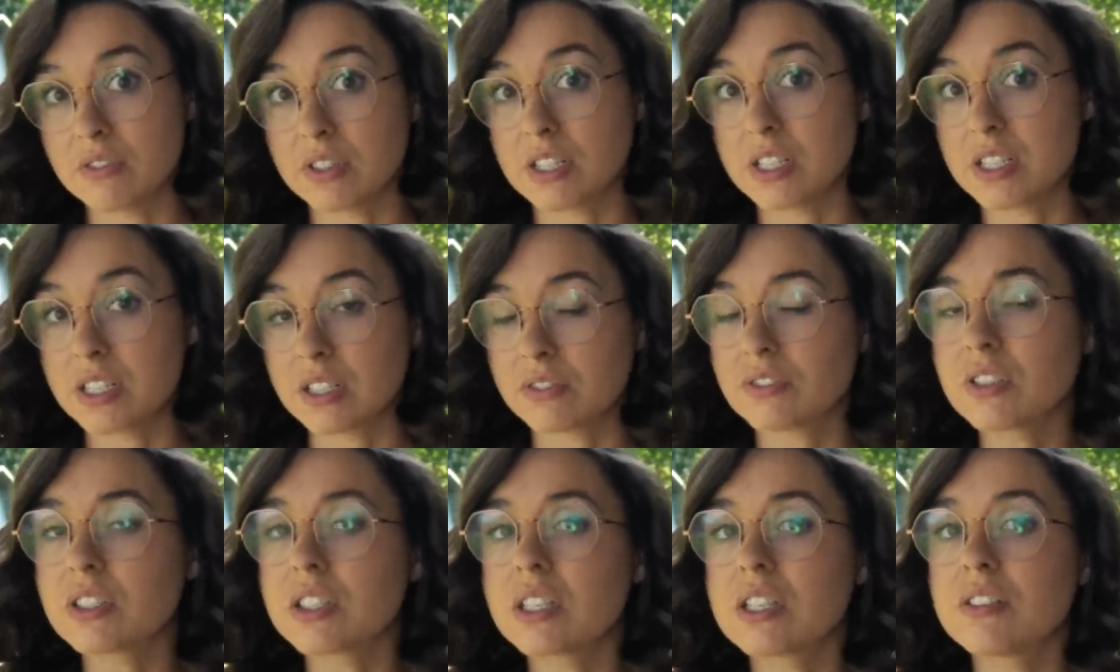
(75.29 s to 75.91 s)
very
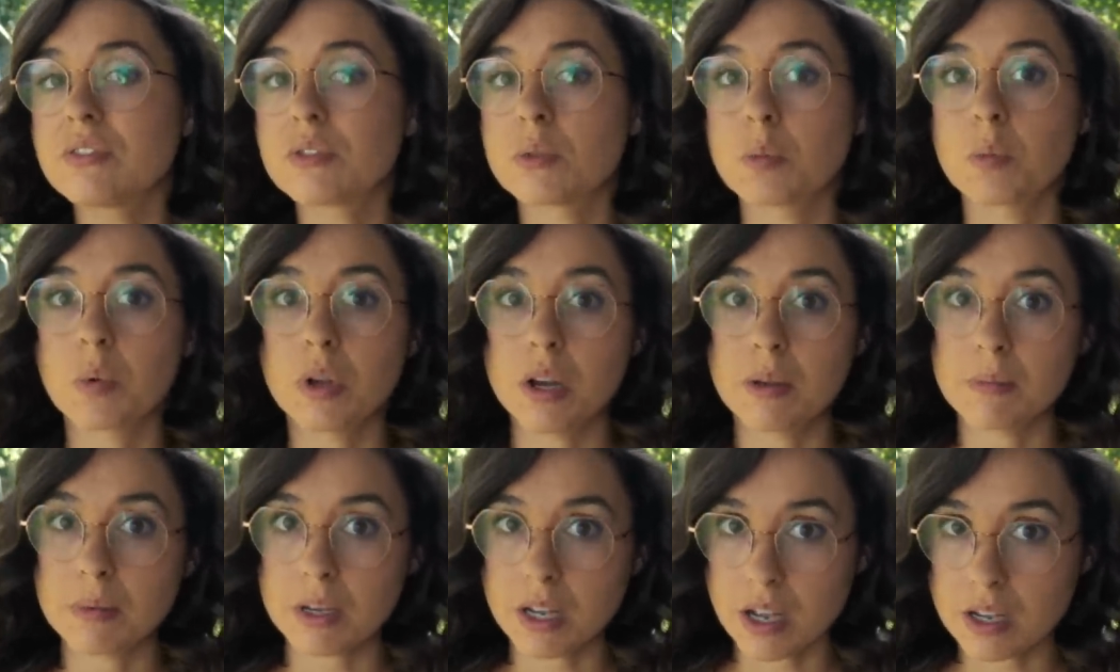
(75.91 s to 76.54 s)
differently from
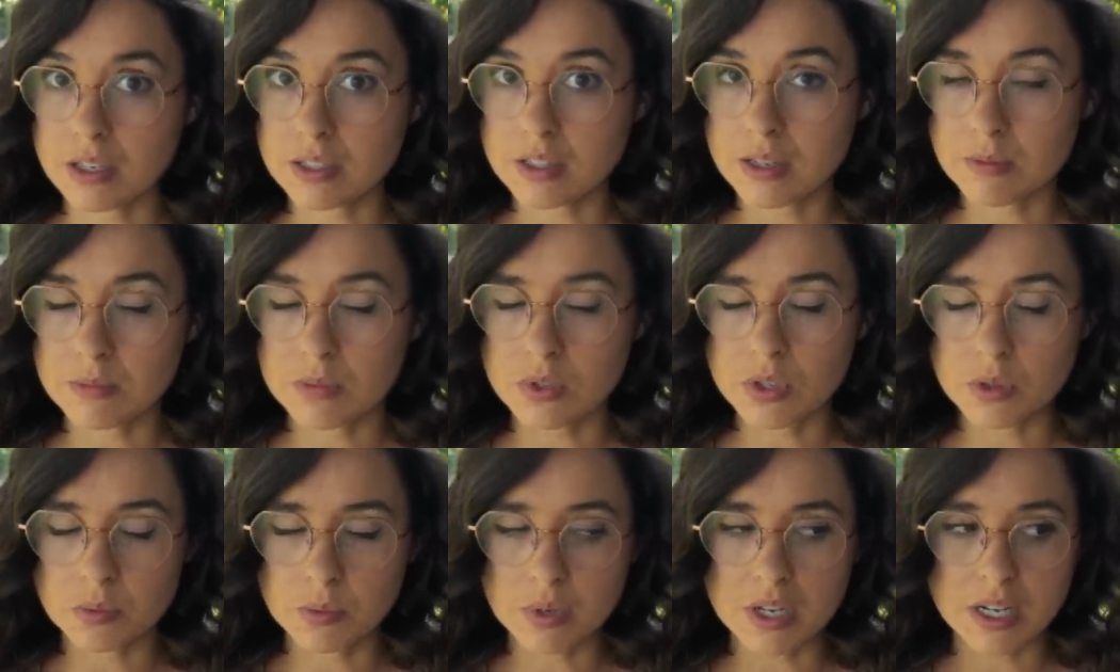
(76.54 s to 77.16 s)
what I'm accustomed
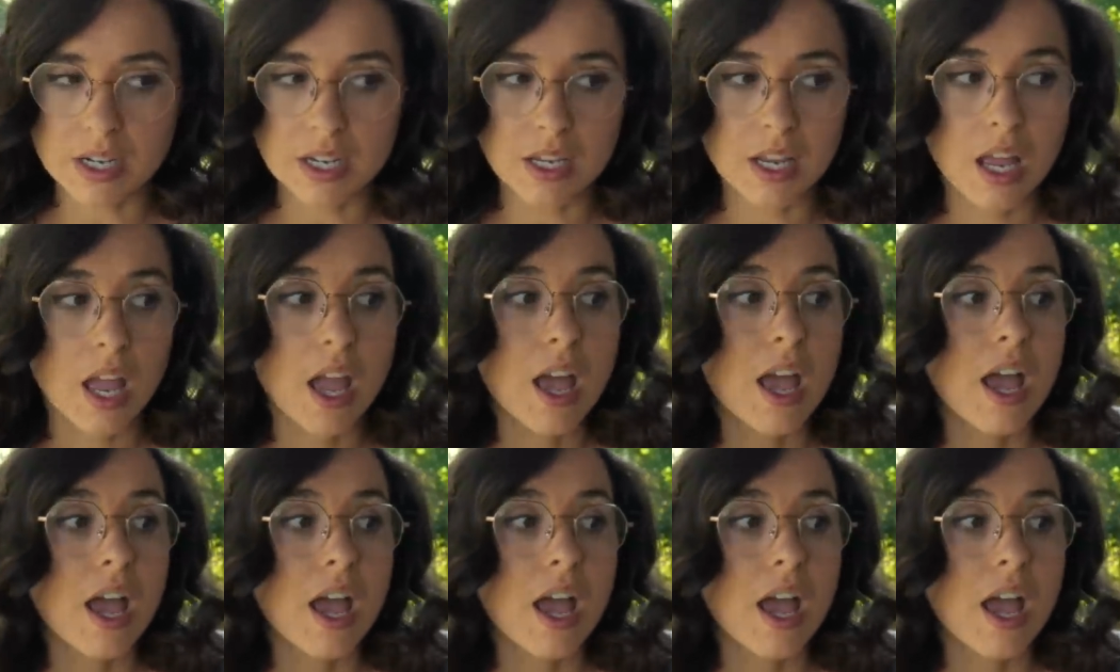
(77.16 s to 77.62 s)
to reading.